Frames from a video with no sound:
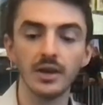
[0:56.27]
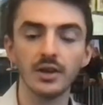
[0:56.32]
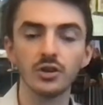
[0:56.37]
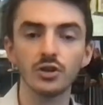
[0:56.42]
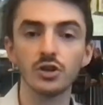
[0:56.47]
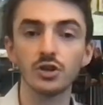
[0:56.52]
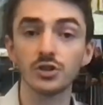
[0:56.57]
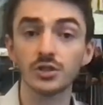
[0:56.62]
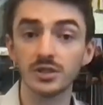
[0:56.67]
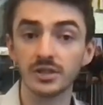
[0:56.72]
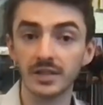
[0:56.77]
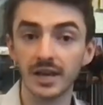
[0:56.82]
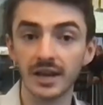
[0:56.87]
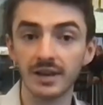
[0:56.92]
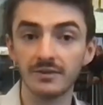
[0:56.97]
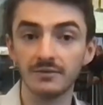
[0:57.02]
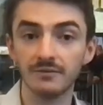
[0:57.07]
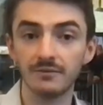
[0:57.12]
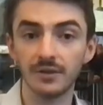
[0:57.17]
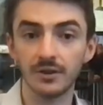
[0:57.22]
Your
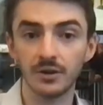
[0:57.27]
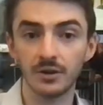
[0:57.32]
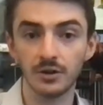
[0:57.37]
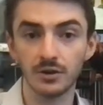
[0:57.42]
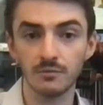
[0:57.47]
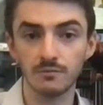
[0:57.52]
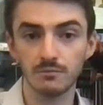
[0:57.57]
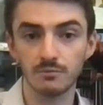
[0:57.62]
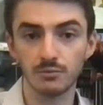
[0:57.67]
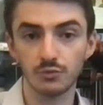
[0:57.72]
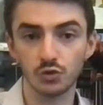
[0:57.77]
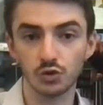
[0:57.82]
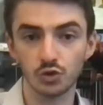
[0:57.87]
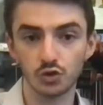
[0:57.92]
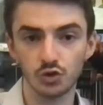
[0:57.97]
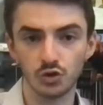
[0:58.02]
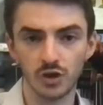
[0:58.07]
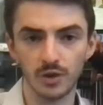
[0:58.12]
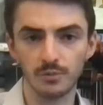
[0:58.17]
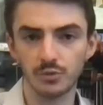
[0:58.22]
second finger
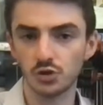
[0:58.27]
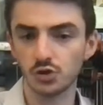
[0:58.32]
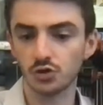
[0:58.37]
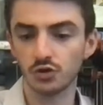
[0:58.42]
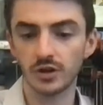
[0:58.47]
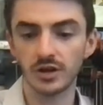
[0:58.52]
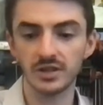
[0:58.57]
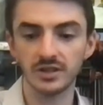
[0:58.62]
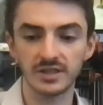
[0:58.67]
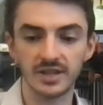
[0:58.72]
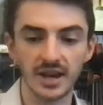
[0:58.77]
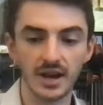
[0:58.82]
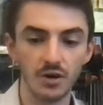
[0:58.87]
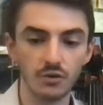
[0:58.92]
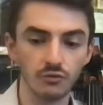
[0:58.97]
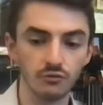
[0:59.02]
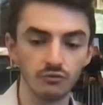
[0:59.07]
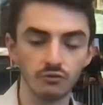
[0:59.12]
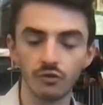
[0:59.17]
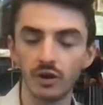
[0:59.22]
drapes straight
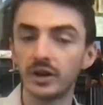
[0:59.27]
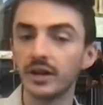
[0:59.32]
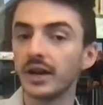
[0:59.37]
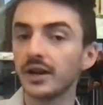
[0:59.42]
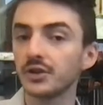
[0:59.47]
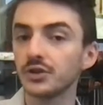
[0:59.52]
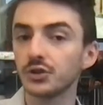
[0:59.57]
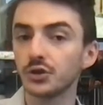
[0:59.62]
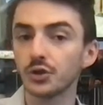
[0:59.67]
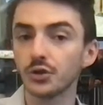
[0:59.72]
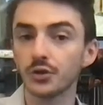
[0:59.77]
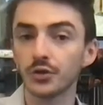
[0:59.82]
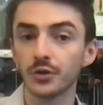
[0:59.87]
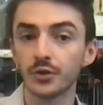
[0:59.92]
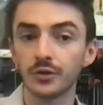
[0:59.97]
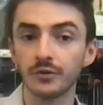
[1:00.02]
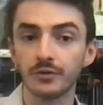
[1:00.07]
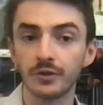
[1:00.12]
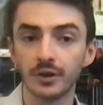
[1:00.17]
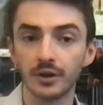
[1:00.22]
down right next to your
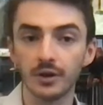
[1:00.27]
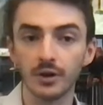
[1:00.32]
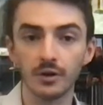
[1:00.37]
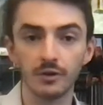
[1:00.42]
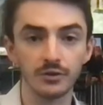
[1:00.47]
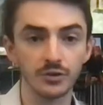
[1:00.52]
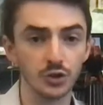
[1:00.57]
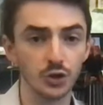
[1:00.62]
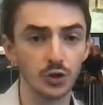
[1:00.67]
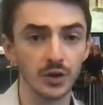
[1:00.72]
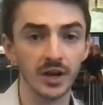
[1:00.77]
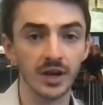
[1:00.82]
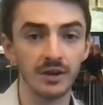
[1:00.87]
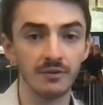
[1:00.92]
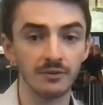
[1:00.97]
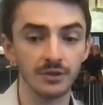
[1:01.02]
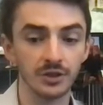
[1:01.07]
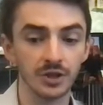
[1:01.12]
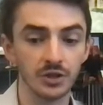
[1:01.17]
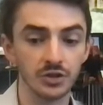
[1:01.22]
third finger, if it's okay
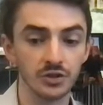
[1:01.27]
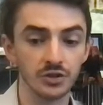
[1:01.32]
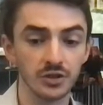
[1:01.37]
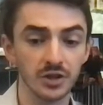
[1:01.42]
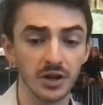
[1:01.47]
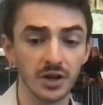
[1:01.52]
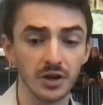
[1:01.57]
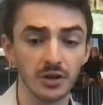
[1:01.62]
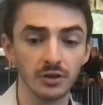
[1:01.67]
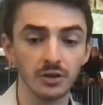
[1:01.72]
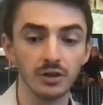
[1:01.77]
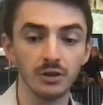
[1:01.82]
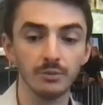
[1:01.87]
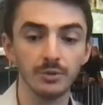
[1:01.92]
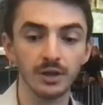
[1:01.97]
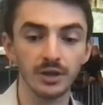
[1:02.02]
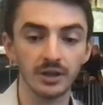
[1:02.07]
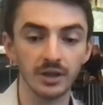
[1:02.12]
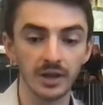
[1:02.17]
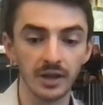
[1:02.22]
if it touches the hair a little
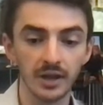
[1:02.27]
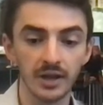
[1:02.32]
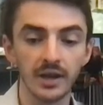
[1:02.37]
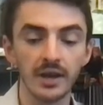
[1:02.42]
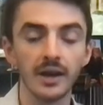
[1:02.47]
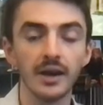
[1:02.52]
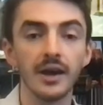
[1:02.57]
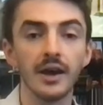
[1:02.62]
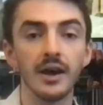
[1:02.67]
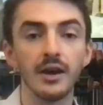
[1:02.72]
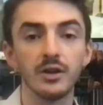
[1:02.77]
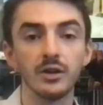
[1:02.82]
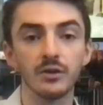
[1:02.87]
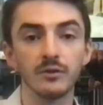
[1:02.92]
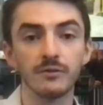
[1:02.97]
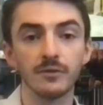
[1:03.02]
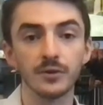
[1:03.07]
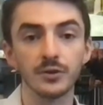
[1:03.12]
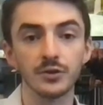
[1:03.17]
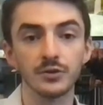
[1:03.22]
bit, and your
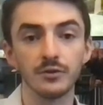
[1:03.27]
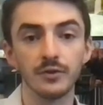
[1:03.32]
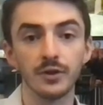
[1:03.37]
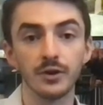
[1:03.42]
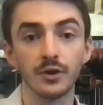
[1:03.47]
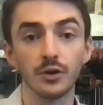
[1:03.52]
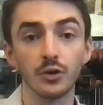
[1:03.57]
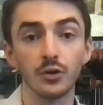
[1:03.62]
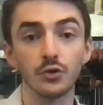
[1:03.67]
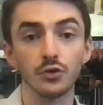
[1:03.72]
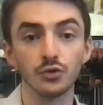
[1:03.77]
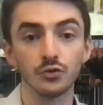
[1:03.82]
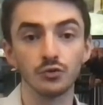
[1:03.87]
first finger goes